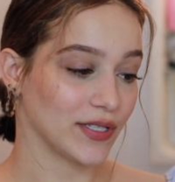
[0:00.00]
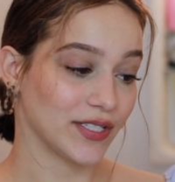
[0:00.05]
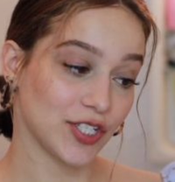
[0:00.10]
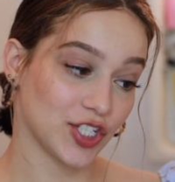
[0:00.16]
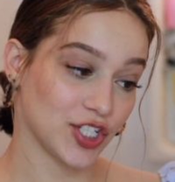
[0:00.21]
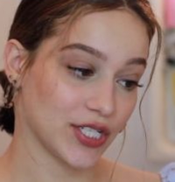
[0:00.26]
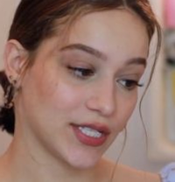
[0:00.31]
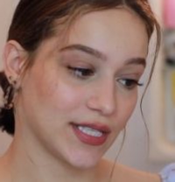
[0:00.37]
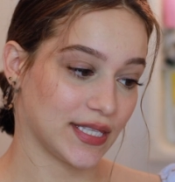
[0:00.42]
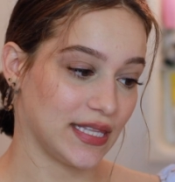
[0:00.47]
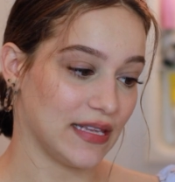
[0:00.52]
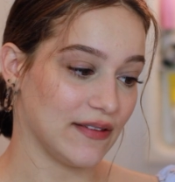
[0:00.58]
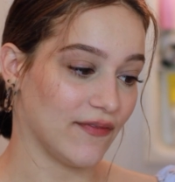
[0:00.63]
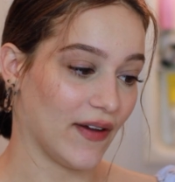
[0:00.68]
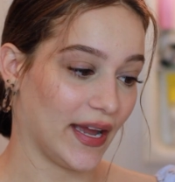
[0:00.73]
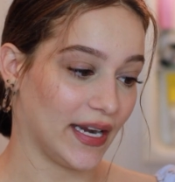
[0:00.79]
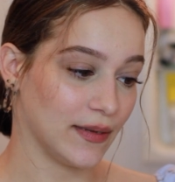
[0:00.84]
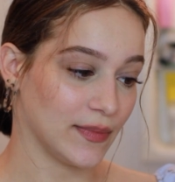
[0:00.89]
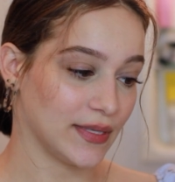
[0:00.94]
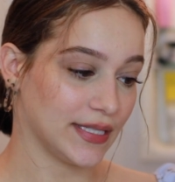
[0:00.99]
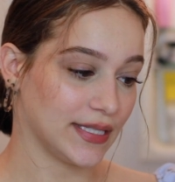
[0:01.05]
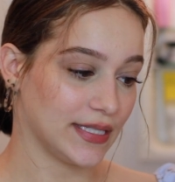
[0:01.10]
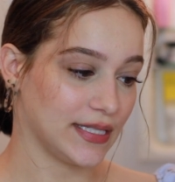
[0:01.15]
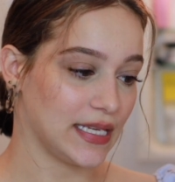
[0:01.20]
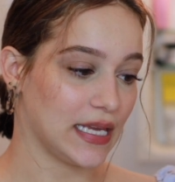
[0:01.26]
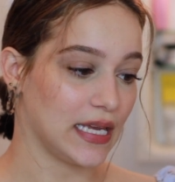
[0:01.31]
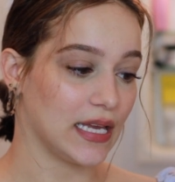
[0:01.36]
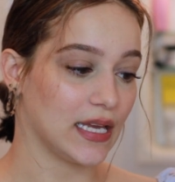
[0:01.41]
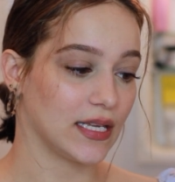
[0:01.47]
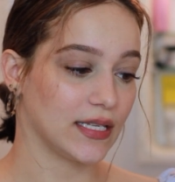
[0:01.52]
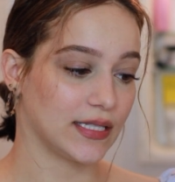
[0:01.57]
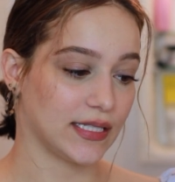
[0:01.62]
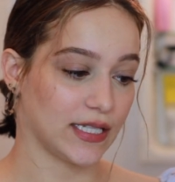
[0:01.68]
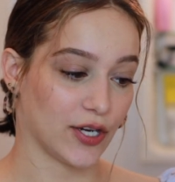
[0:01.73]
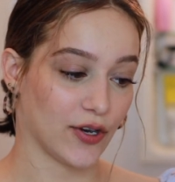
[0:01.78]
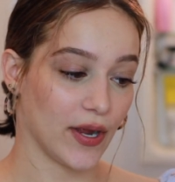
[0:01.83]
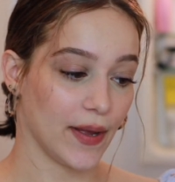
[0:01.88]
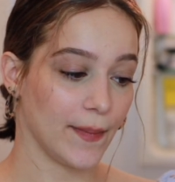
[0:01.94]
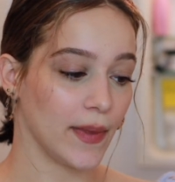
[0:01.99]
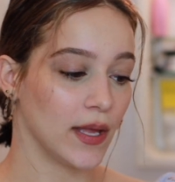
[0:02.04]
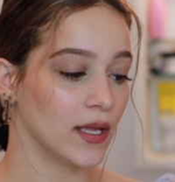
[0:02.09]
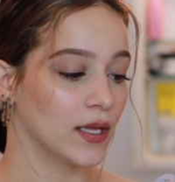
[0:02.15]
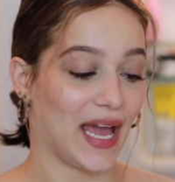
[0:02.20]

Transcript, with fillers: it's just the vitamin C serum.